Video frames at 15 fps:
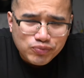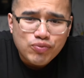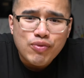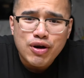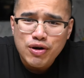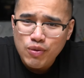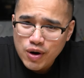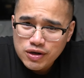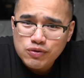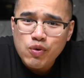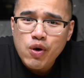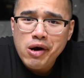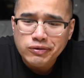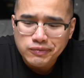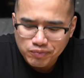But it works
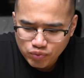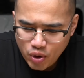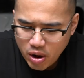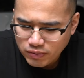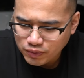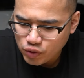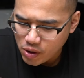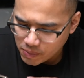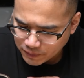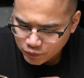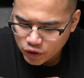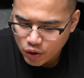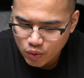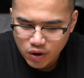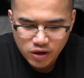well.
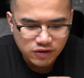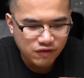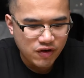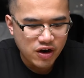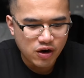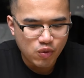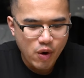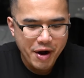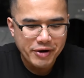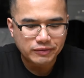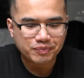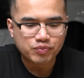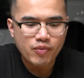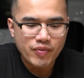It works very well.